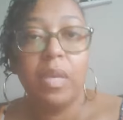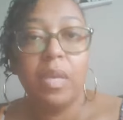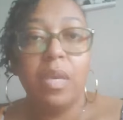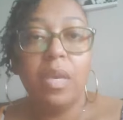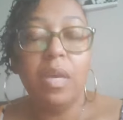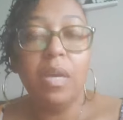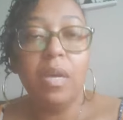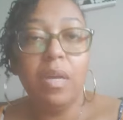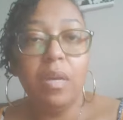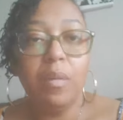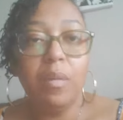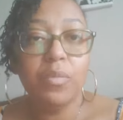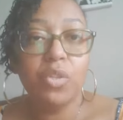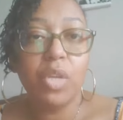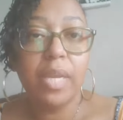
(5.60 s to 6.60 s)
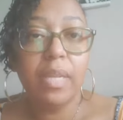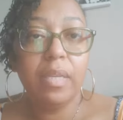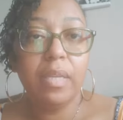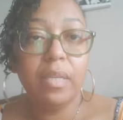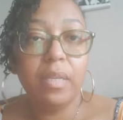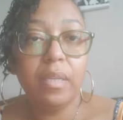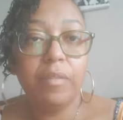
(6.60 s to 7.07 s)
Trying to
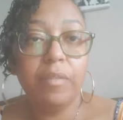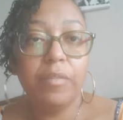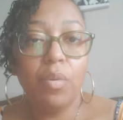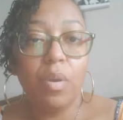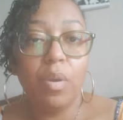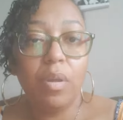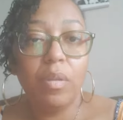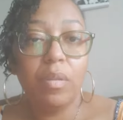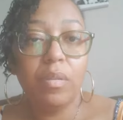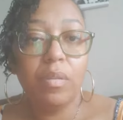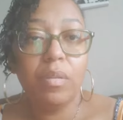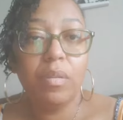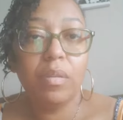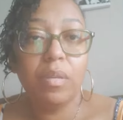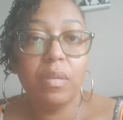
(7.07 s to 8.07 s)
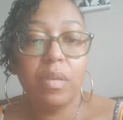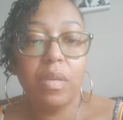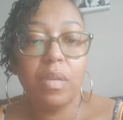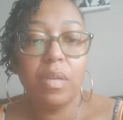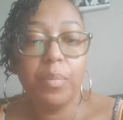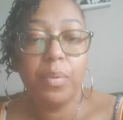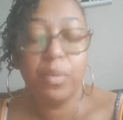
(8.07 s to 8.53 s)
give you all a
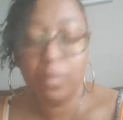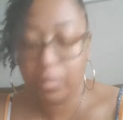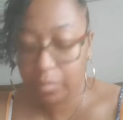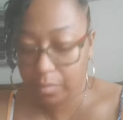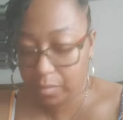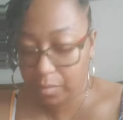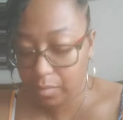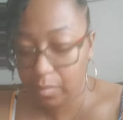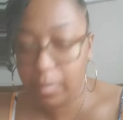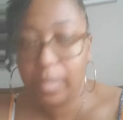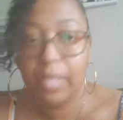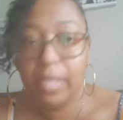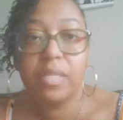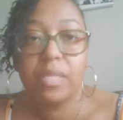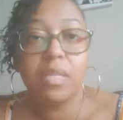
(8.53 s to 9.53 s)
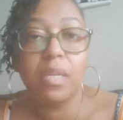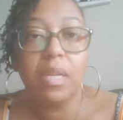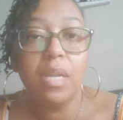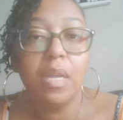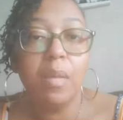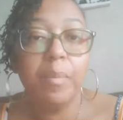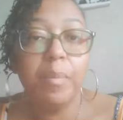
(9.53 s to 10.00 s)
couple minutes to
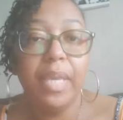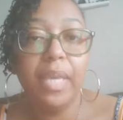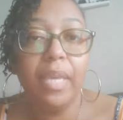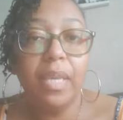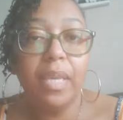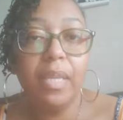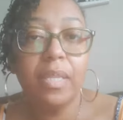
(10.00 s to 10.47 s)
come in.